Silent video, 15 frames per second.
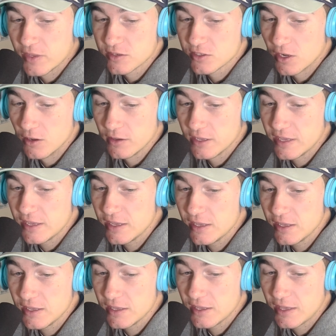So
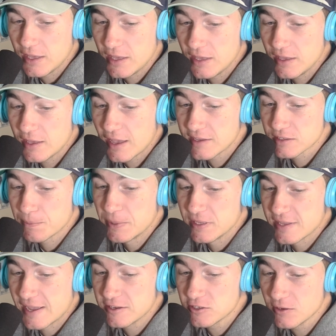he has a
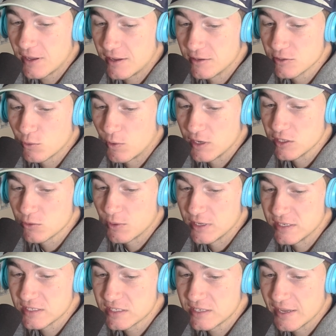potential out in
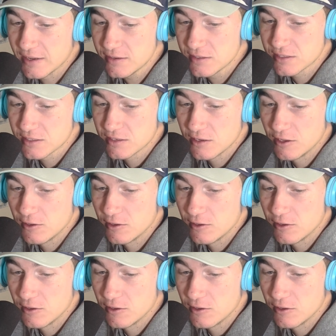2026.